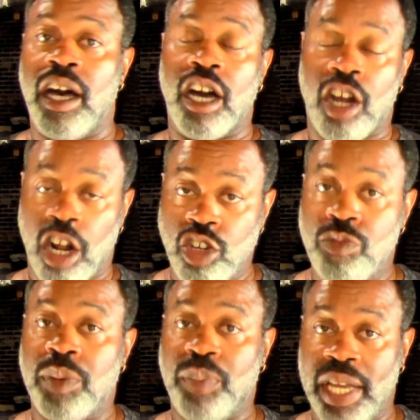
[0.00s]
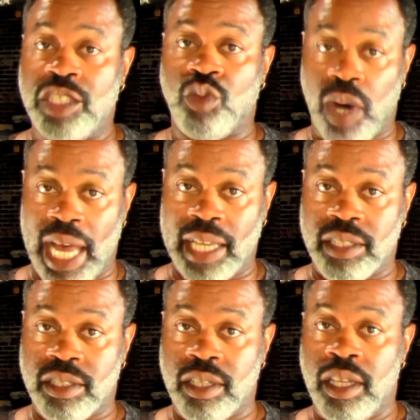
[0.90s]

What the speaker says: a Carnauba paste wax.